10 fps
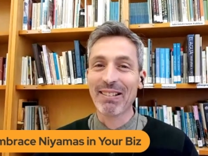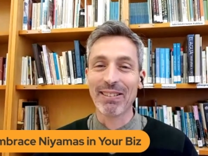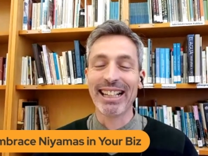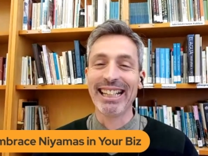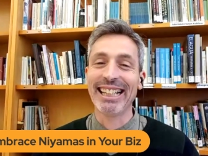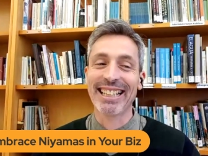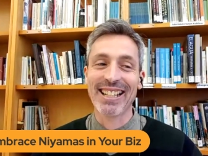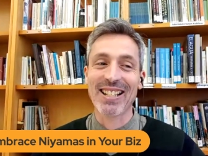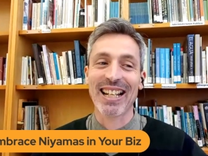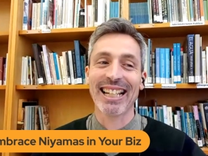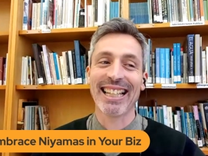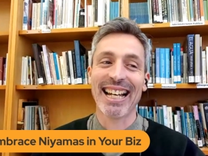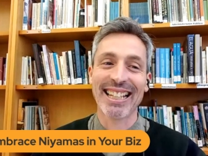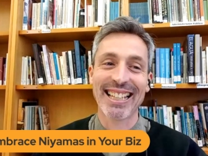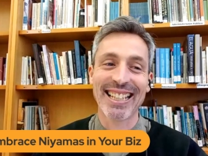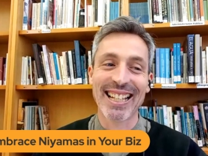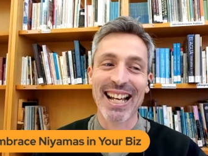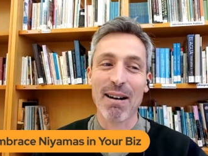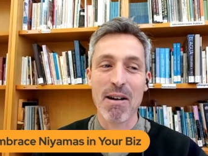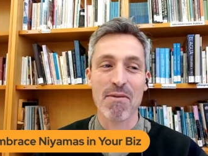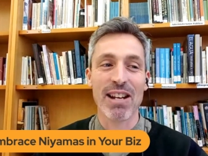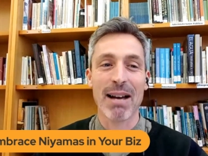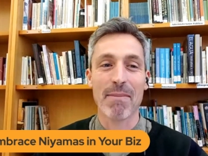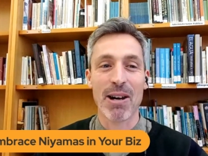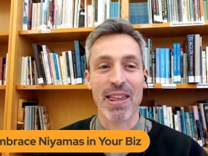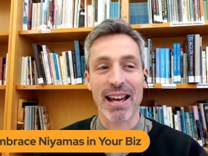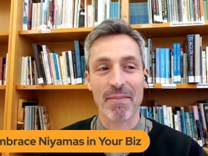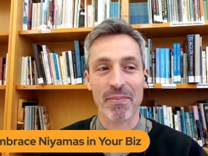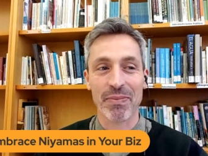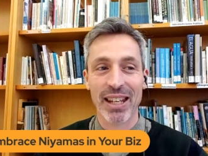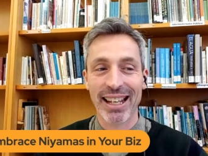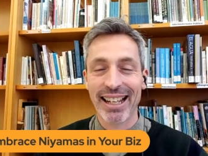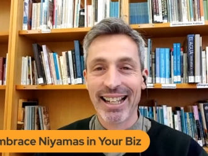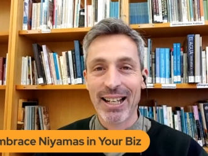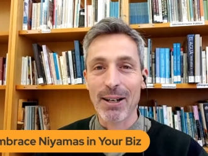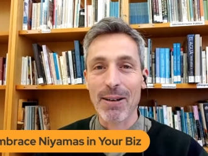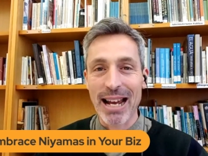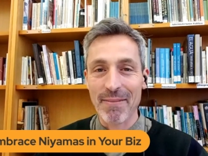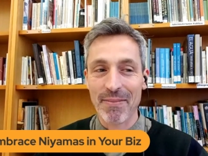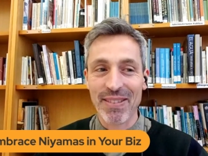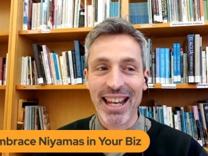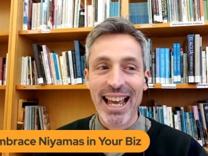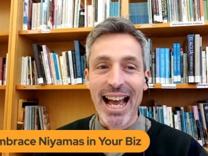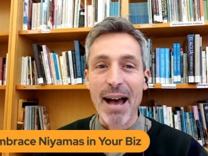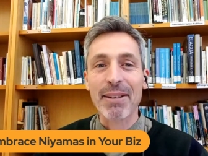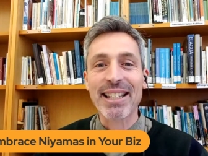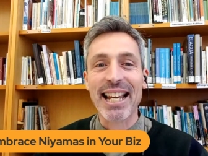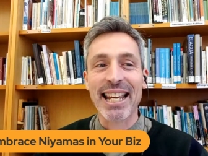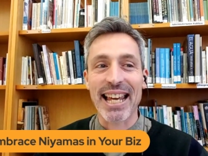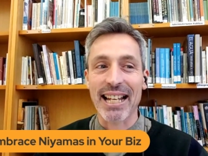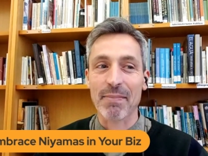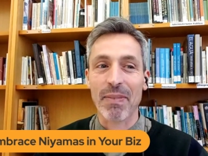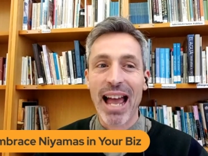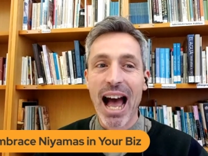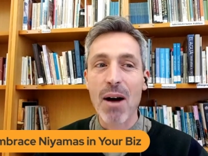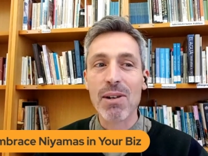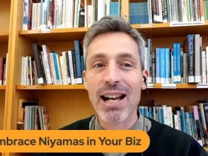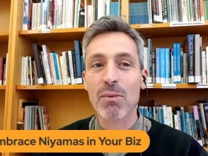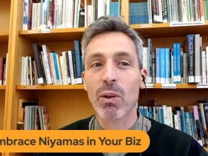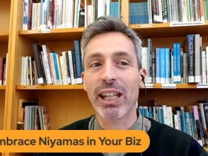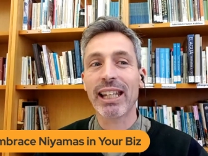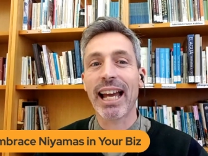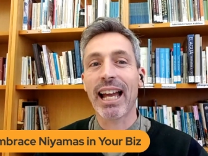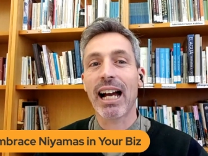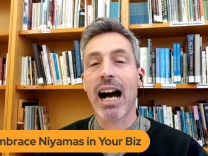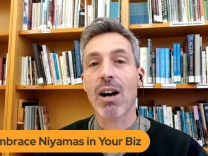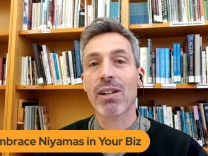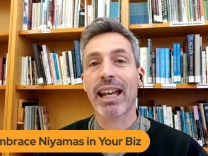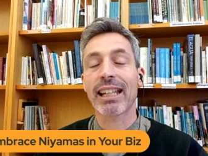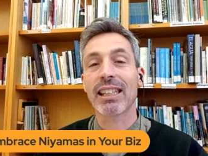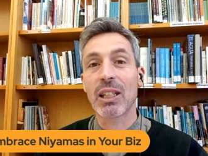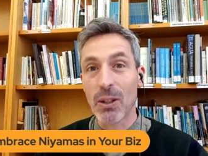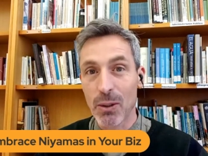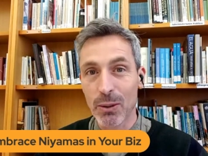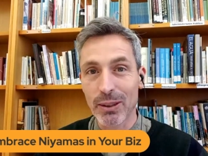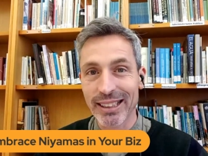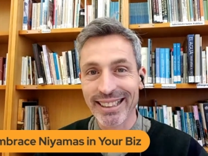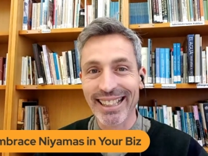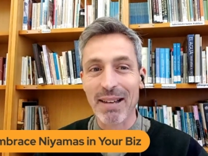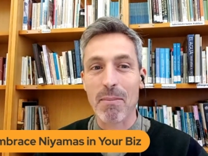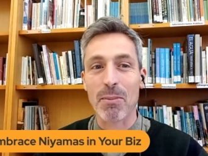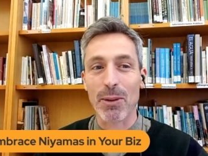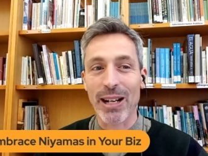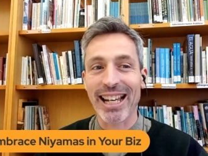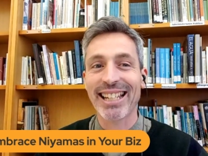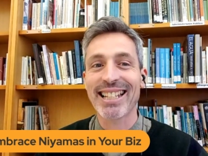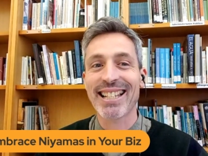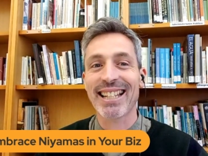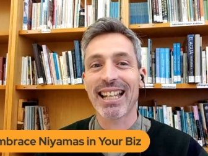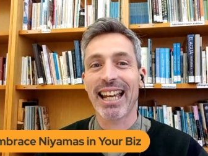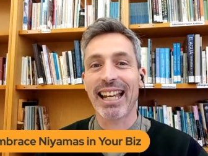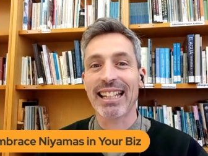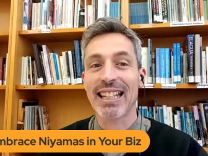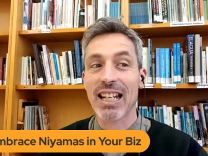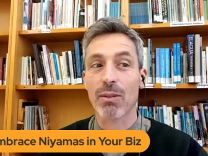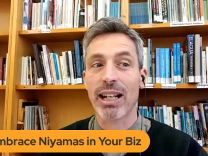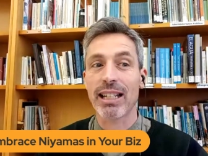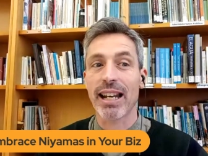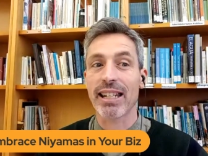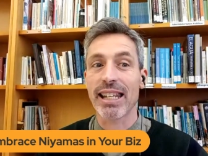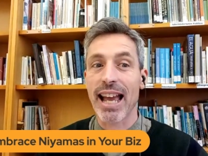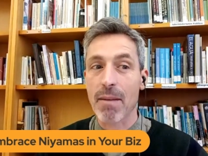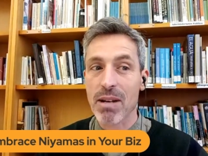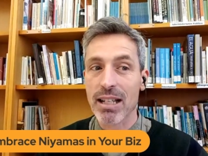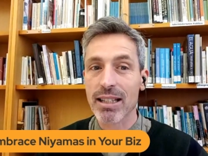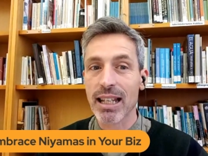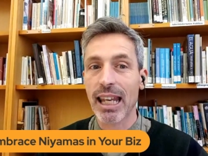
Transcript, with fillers: Really, just like that. This is how I feel about that. All right. Having said that, how can we, how can you embrace and integrate the niyamas